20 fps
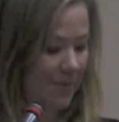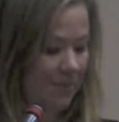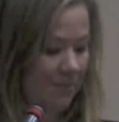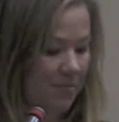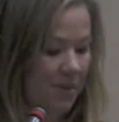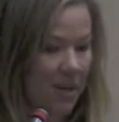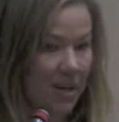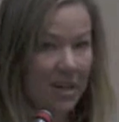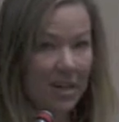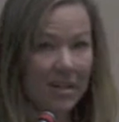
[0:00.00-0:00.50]

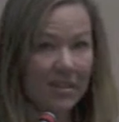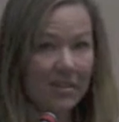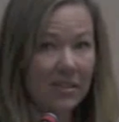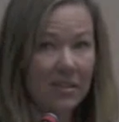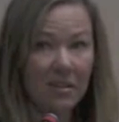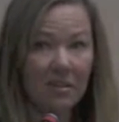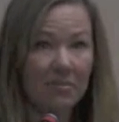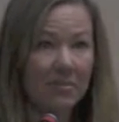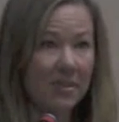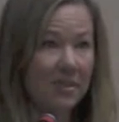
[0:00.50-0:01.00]
But I guess
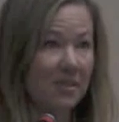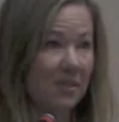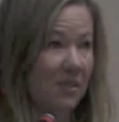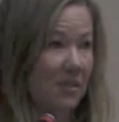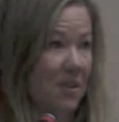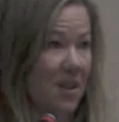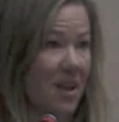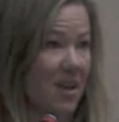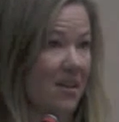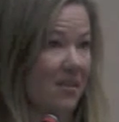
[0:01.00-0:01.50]
it could be
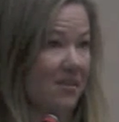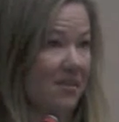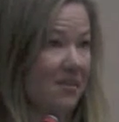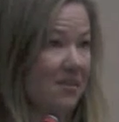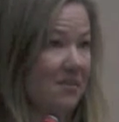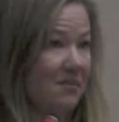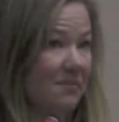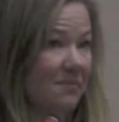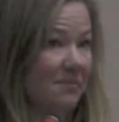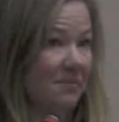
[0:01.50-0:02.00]
soda
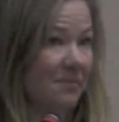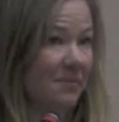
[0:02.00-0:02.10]
cans."